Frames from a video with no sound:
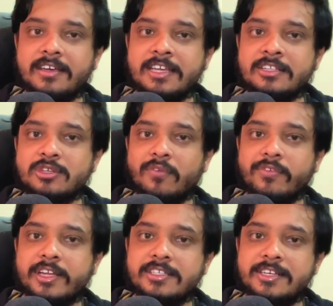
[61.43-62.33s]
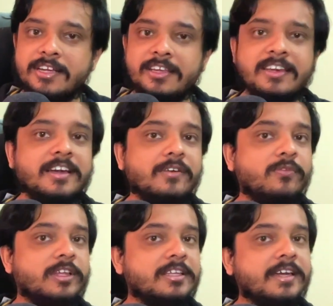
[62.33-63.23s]
in software engineering,
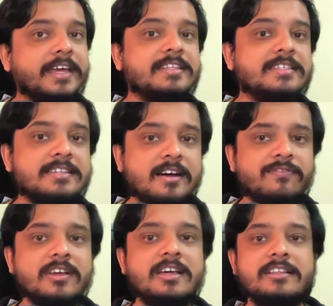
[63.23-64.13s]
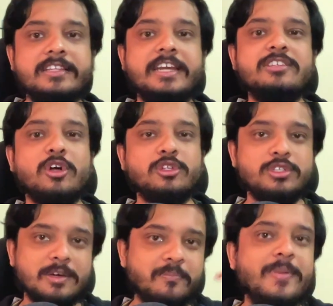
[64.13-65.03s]
with great stuff, there is also
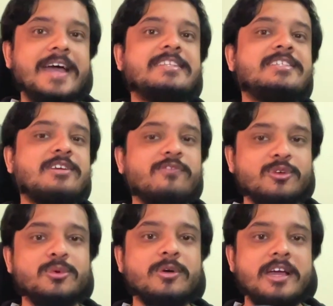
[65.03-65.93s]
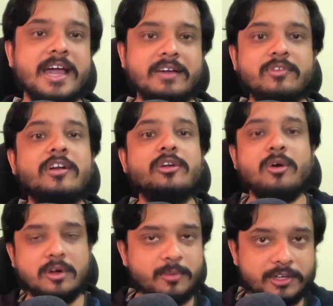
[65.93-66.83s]
some bad stuff too. And we will
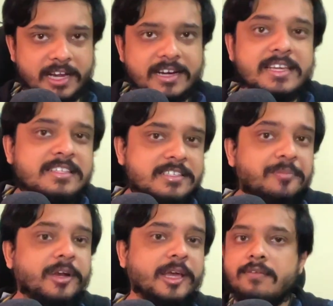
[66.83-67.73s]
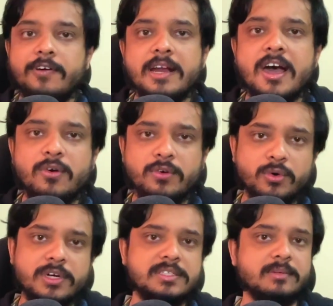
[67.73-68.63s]
talk about that in some time. For now,
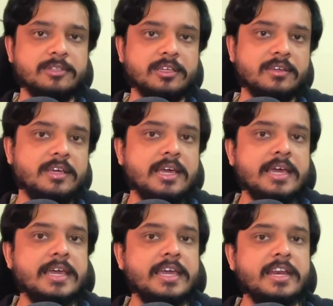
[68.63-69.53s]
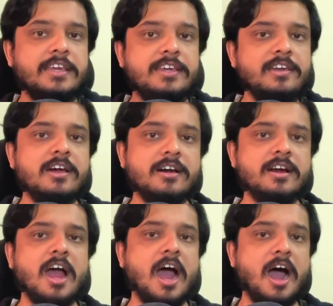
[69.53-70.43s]
notice something. In
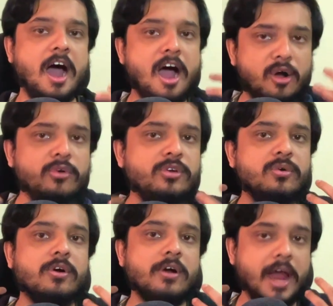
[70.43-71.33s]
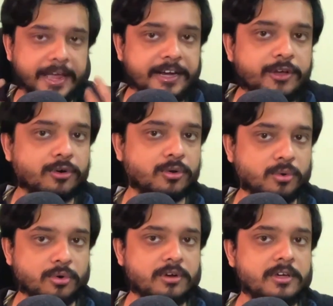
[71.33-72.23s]
here, how you write your
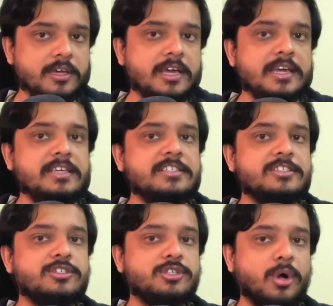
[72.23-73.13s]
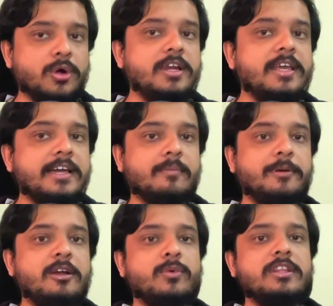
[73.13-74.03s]
code is strongly
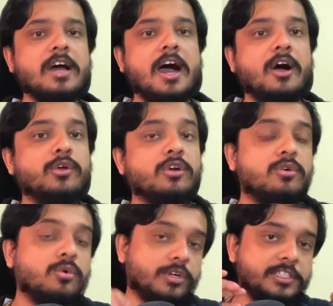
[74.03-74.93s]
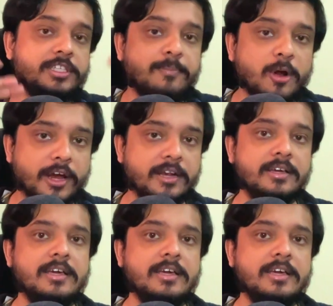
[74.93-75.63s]
coupled with how your code is deployed.